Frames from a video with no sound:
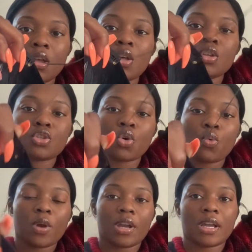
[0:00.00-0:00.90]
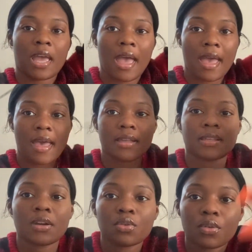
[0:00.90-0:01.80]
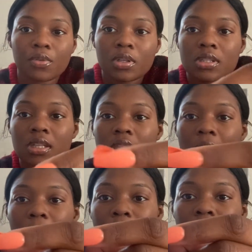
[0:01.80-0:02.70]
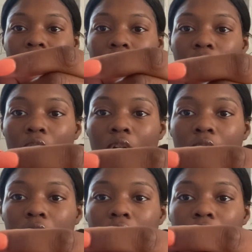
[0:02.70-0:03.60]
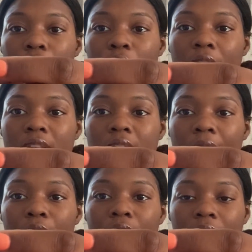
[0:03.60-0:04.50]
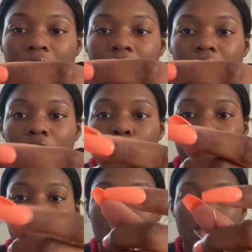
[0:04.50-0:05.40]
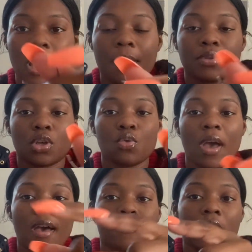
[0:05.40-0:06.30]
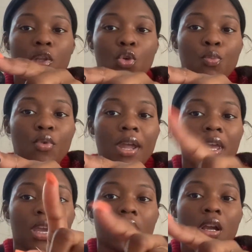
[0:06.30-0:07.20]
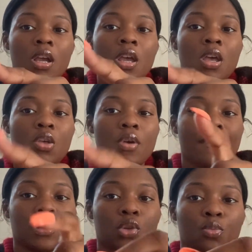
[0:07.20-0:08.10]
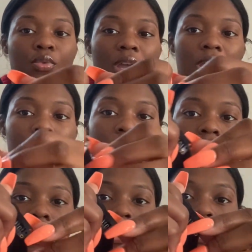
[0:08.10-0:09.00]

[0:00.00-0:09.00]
So where it has, I don't know if you can see that, but the yarn, the thread is like right there, looped at the top. So you have a loop right here, you have a loop right here,